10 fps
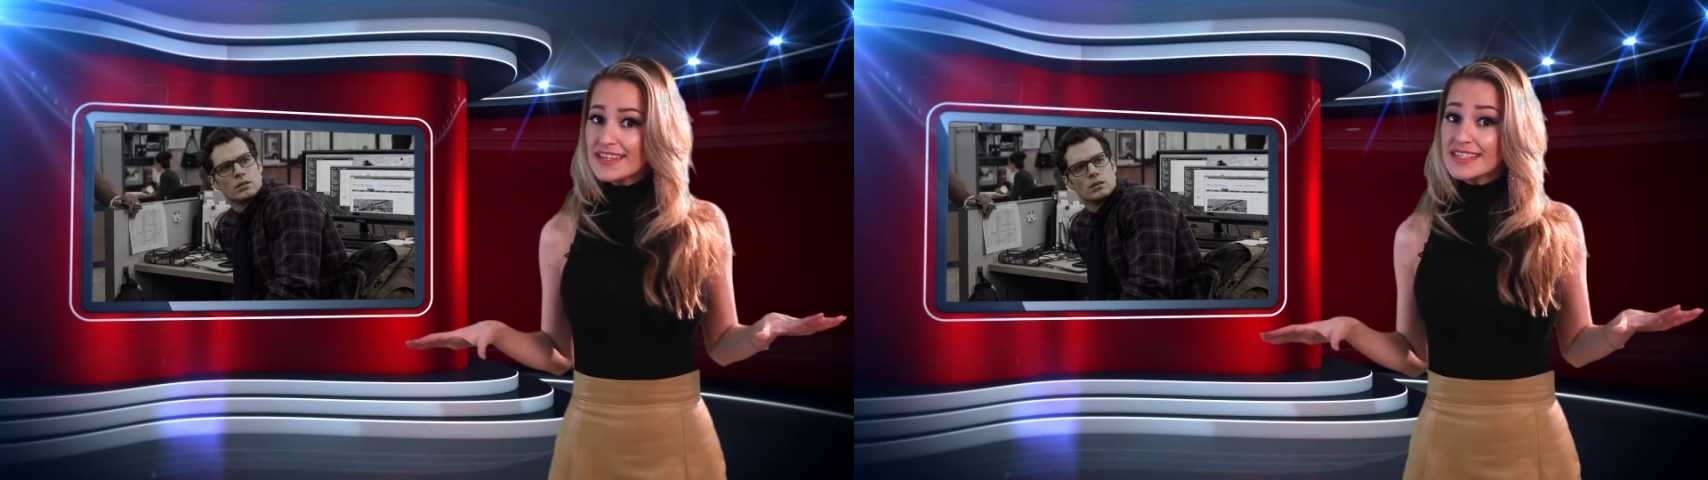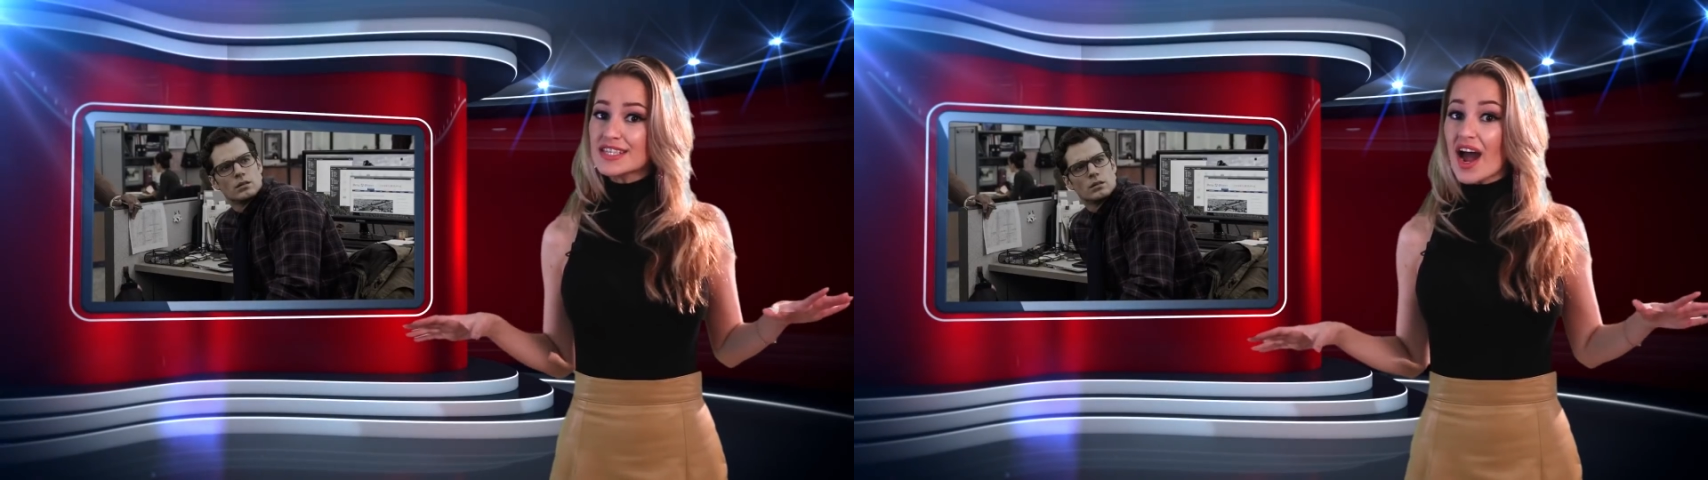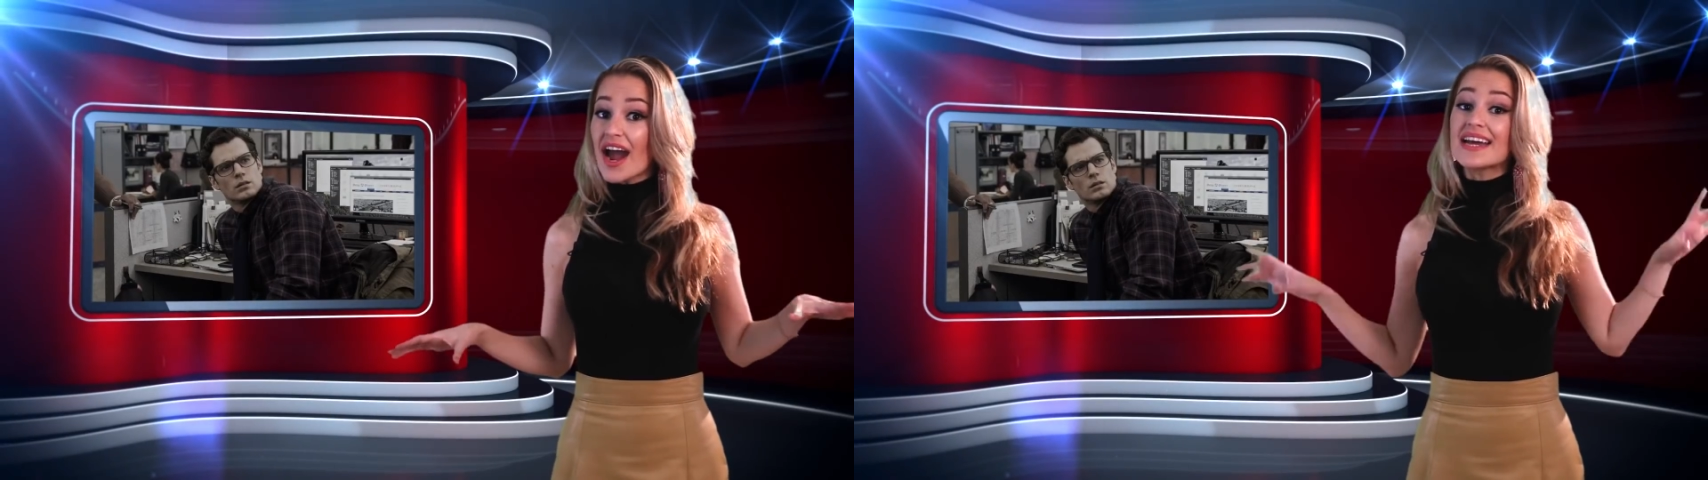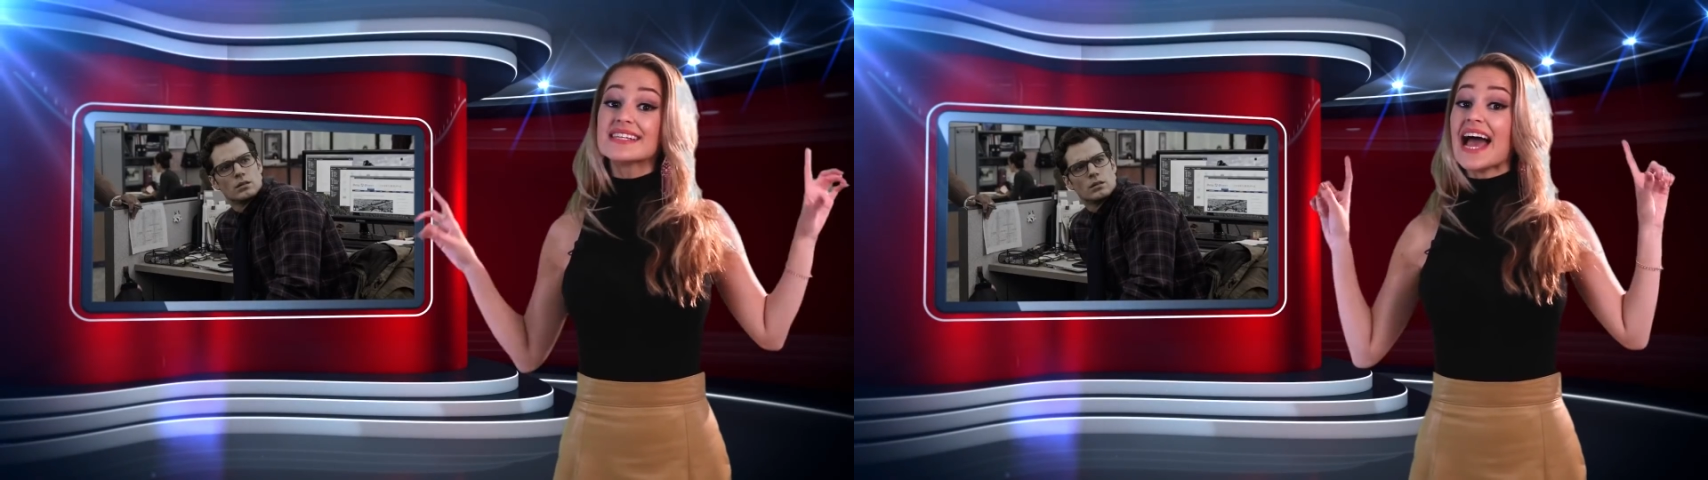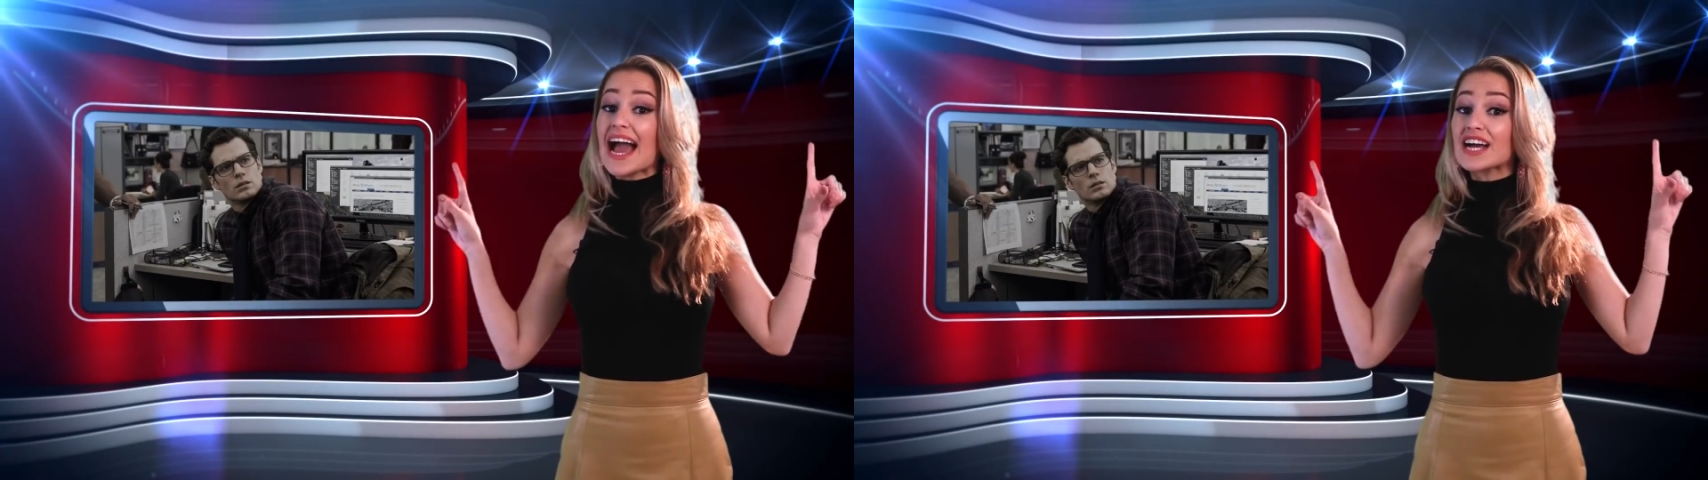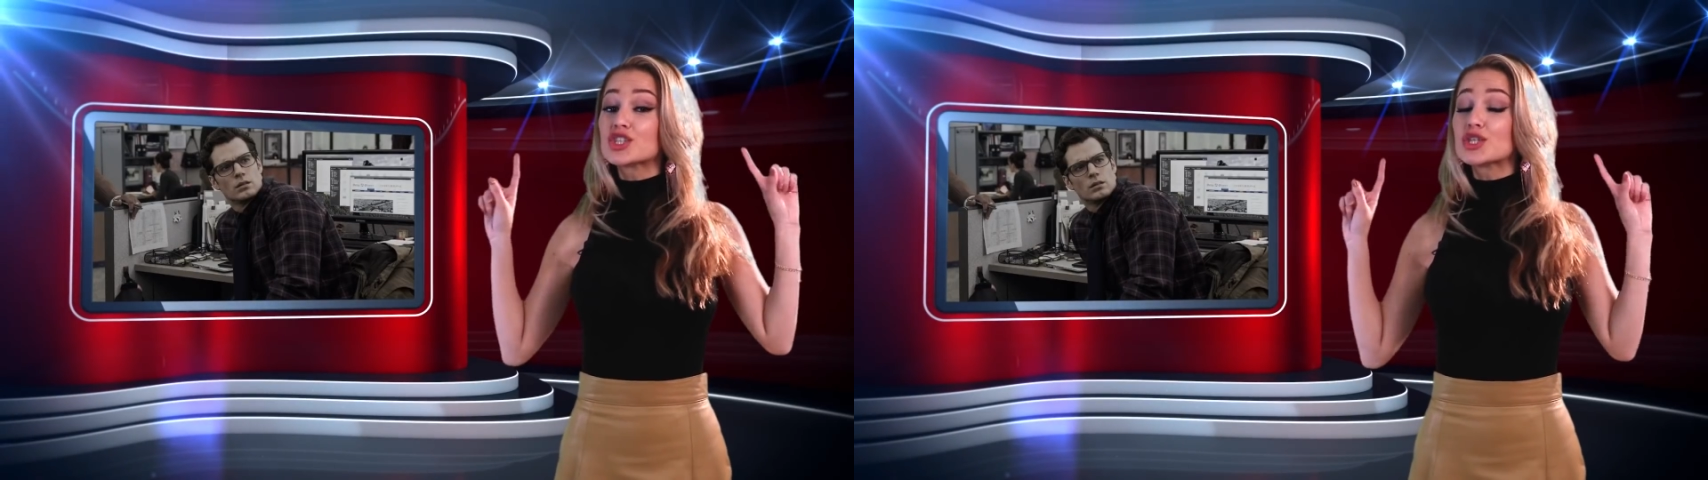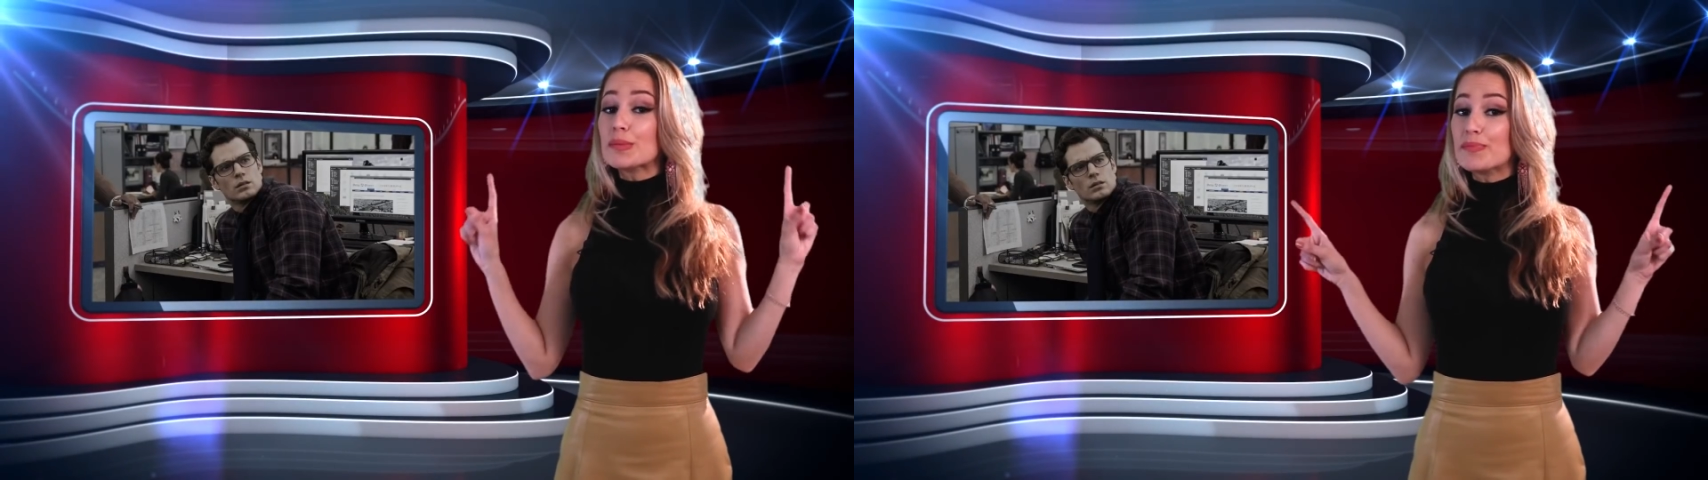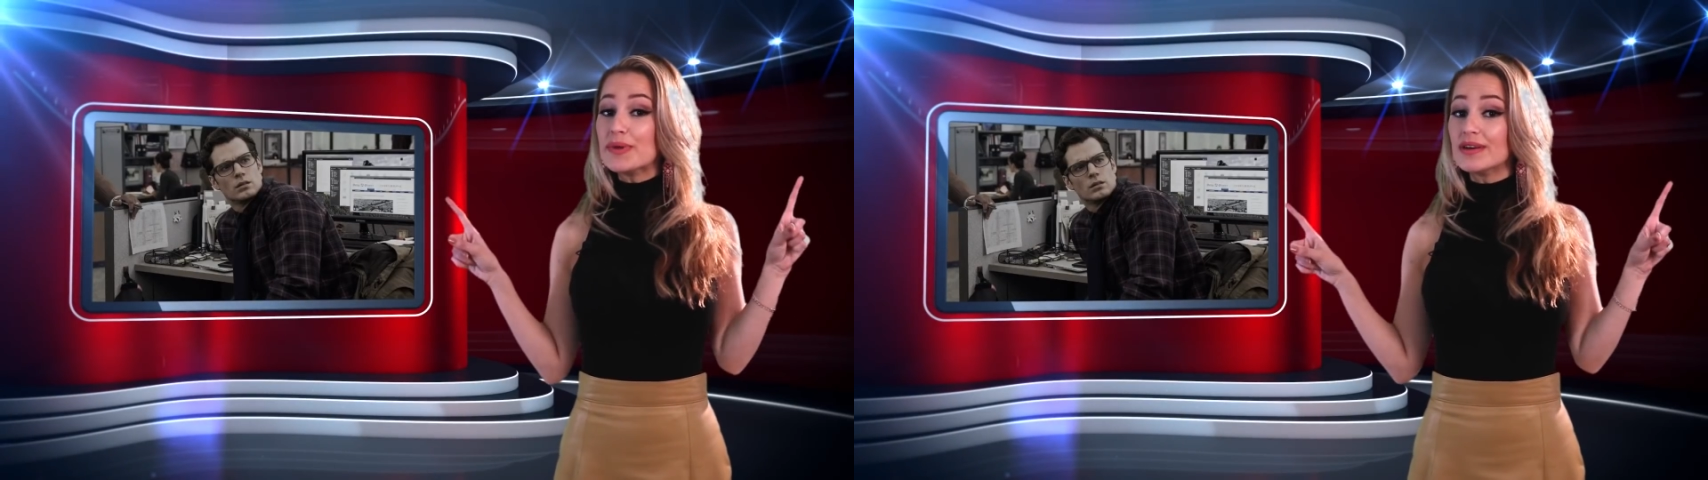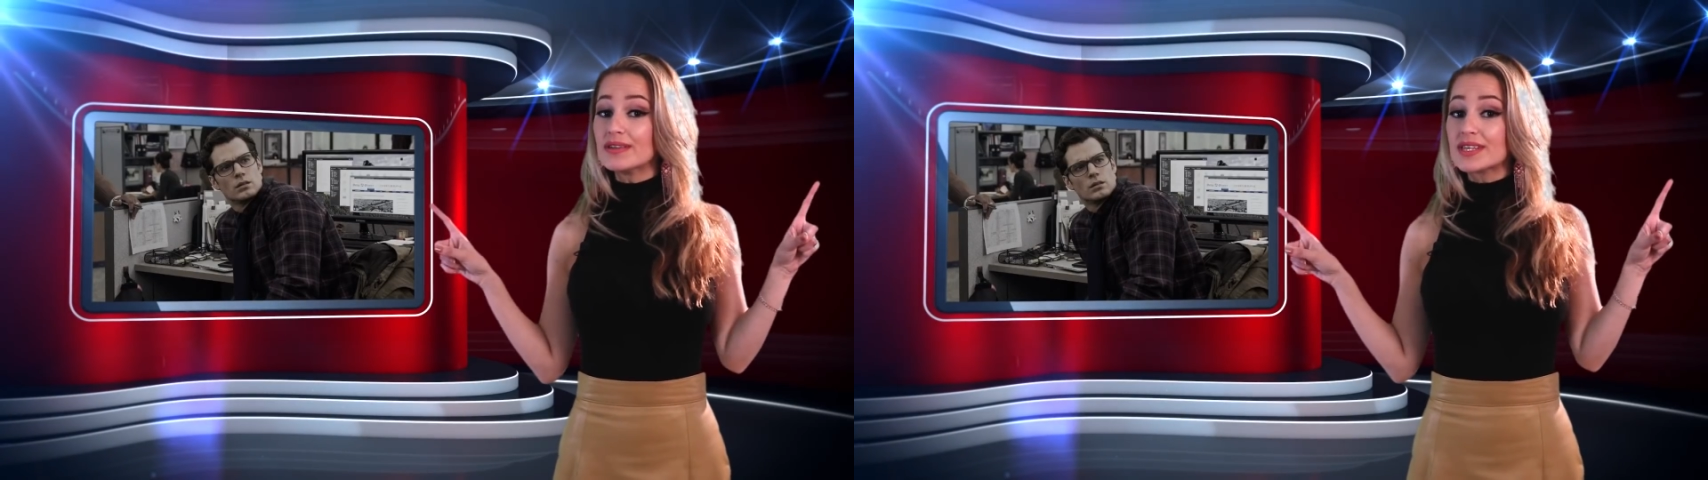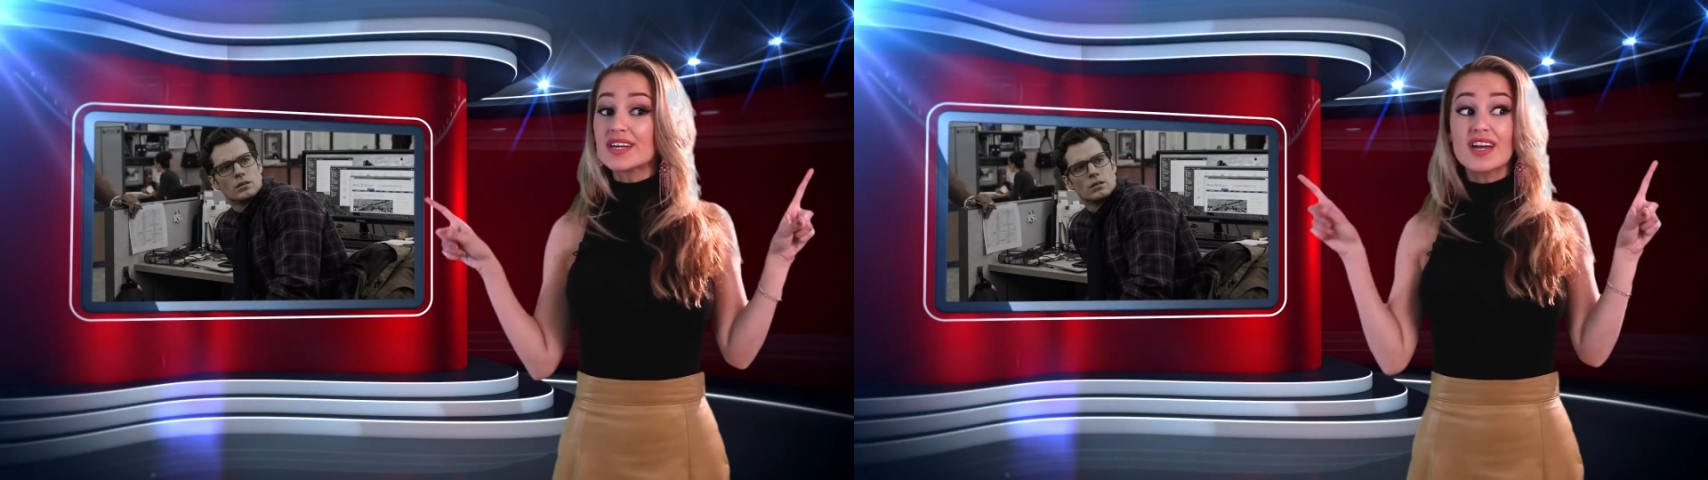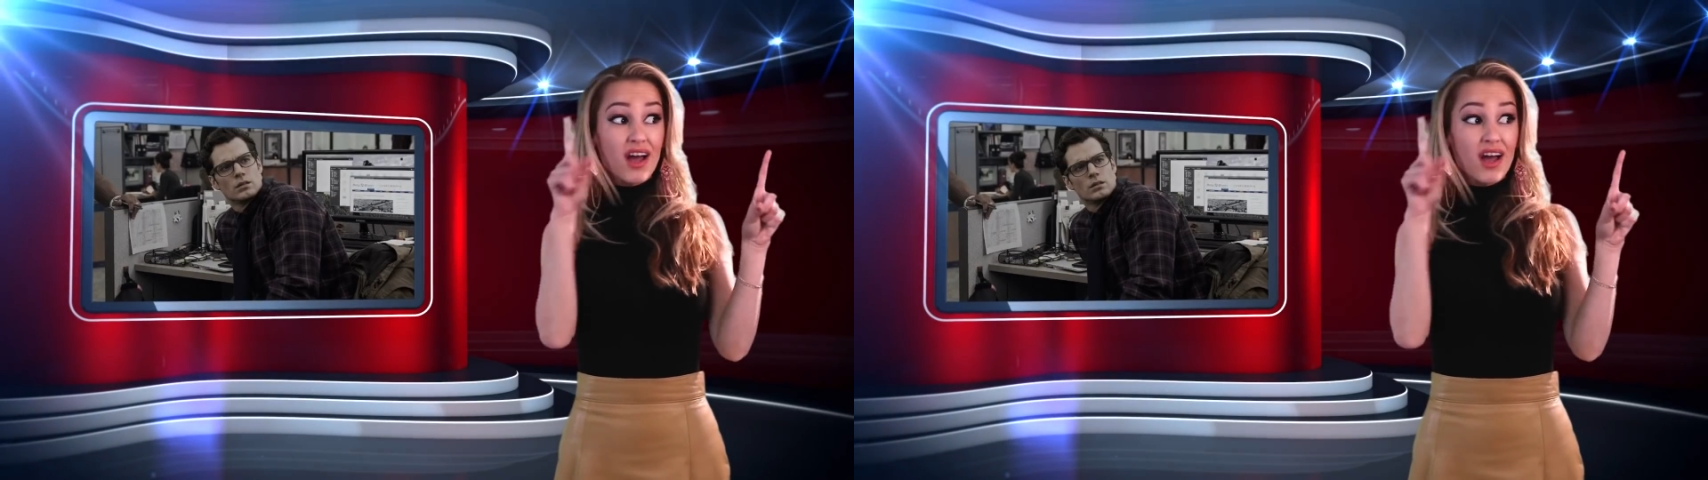This guy has actually built